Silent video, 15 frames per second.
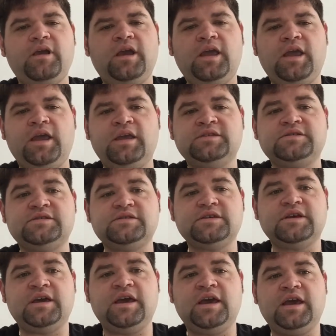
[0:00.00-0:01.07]

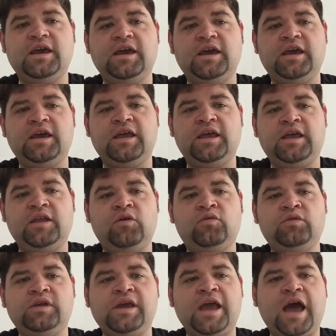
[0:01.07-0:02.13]
it
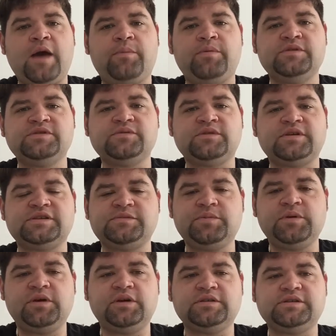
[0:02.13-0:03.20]
only happens with
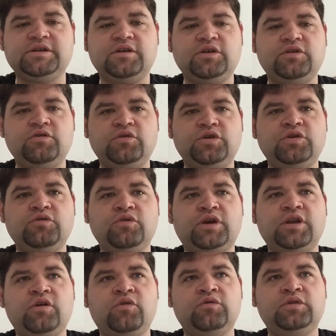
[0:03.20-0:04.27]
experience. You
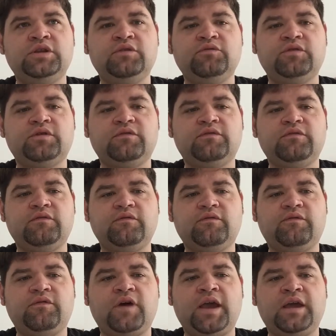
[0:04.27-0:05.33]
can only
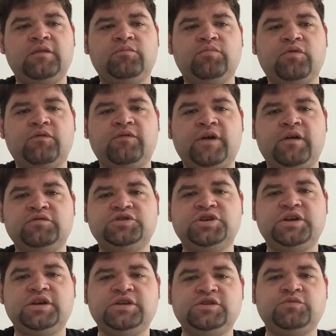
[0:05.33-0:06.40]
find profound
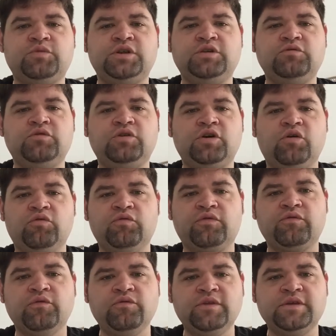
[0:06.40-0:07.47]
change when you go
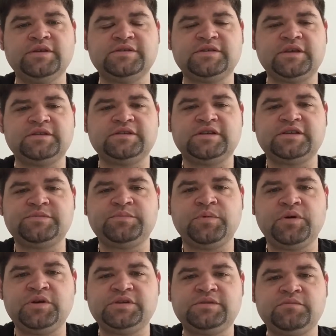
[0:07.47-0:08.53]
through these things,
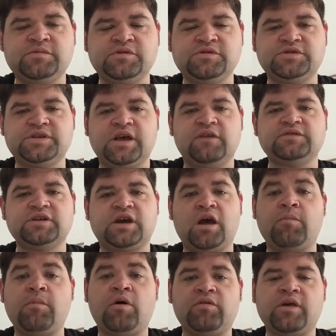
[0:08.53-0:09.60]
experience them yourselves, and
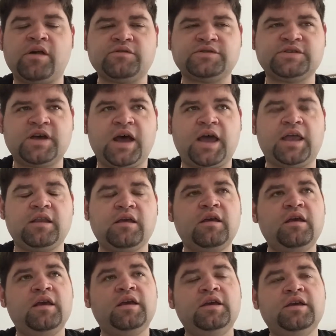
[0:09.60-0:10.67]
come out the other side.
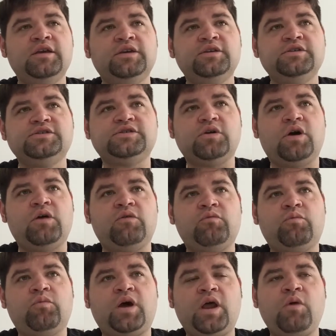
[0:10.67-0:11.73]
So
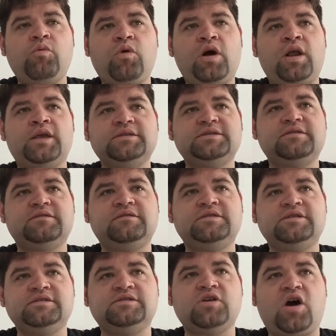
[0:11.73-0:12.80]
what I wanted
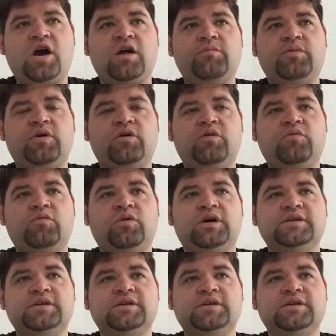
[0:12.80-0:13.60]
to talk about